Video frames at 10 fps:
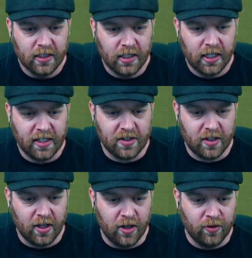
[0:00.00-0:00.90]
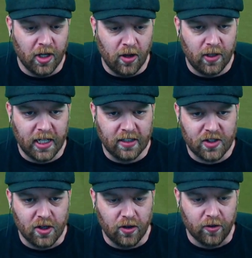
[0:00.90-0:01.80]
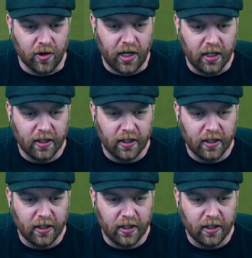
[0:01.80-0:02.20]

It is an own goal against Conroy.